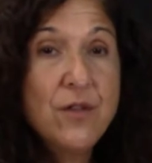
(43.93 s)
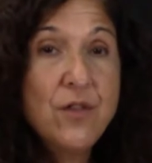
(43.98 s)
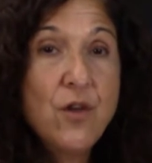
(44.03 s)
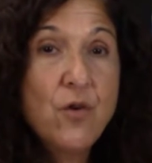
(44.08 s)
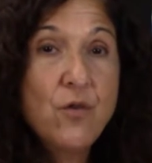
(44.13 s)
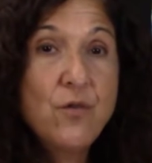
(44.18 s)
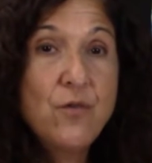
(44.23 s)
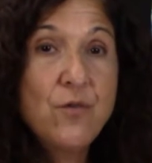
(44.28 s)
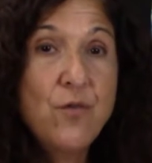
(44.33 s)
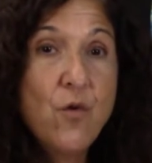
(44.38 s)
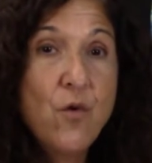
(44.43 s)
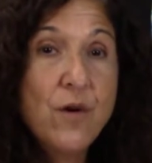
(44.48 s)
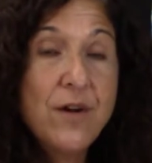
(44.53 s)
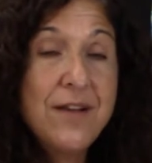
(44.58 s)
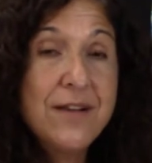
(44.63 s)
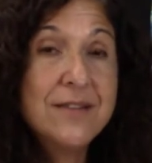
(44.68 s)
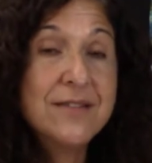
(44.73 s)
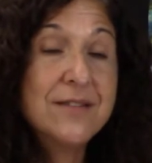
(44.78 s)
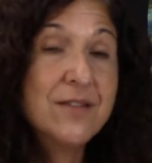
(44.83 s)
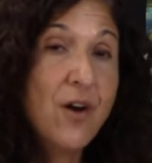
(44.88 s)
known for
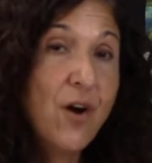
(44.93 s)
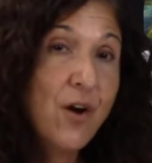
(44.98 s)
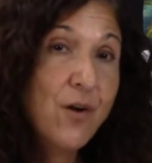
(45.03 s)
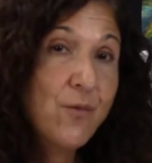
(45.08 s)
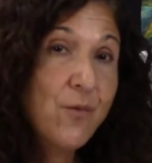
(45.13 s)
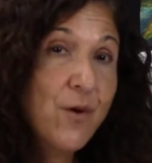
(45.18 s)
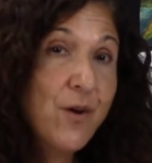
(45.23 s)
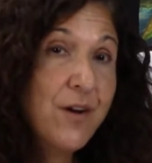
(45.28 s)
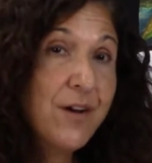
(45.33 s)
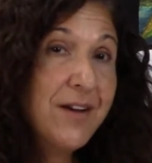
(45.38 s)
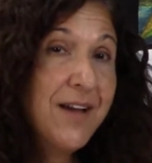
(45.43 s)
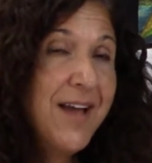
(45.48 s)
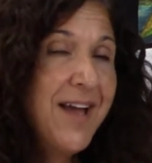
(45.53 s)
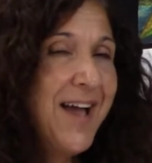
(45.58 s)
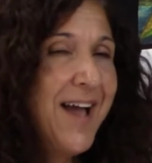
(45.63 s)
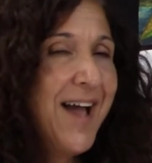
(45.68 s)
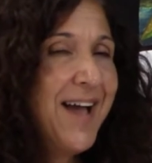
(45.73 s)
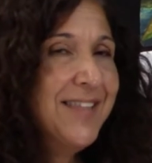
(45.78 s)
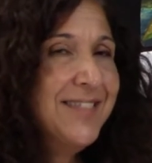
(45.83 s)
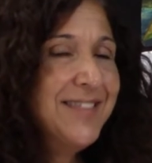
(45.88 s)
his artwork,
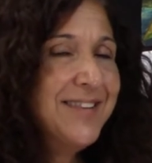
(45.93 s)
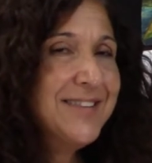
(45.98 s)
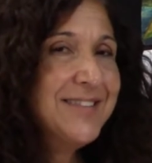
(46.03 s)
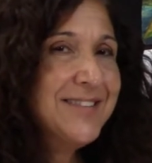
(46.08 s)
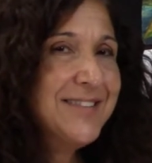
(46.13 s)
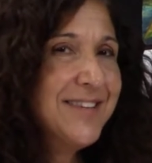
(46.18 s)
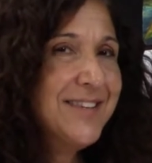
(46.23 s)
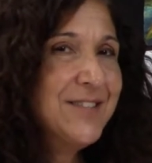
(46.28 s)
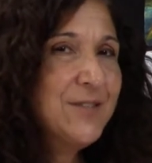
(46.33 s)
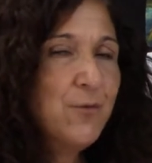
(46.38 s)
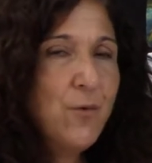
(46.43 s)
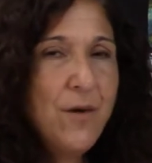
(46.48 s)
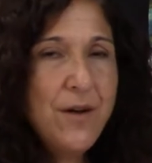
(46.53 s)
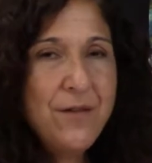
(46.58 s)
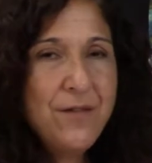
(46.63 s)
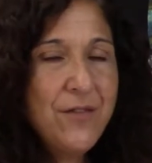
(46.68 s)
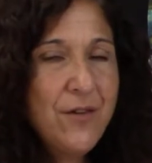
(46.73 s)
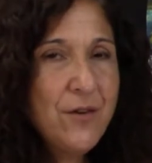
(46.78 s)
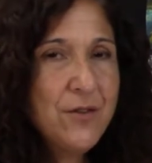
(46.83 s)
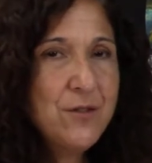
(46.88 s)
and this is one
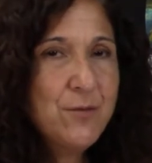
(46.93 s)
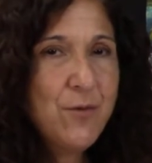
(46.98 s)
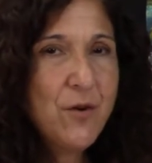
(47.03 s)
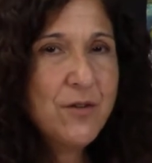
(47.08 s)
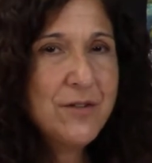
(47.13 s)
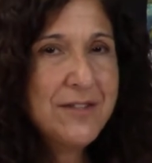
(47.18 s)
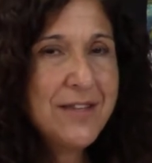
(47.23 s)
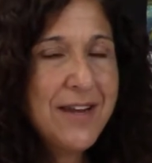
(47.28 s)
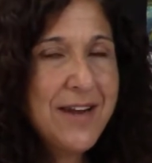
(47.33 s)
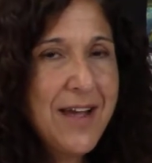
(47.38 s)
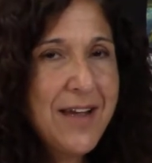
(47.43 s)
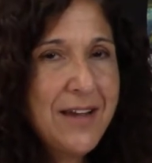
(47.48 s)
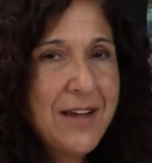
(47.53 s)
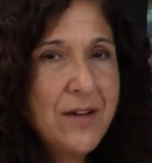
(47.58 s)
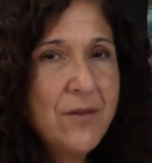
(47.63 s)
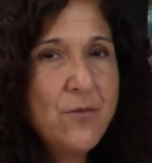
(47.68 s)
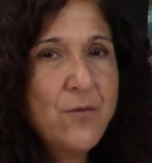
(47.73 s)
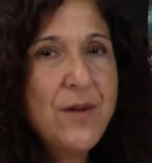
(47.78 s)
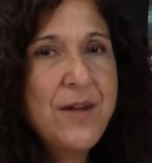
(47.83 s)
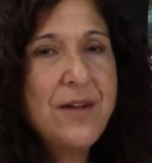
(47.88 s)
of those books that I
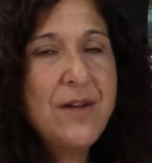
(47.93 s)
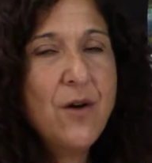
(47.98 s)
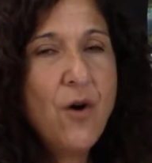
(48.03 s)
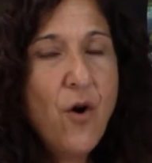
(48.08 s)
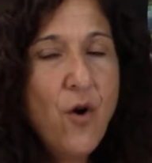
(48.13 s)
can read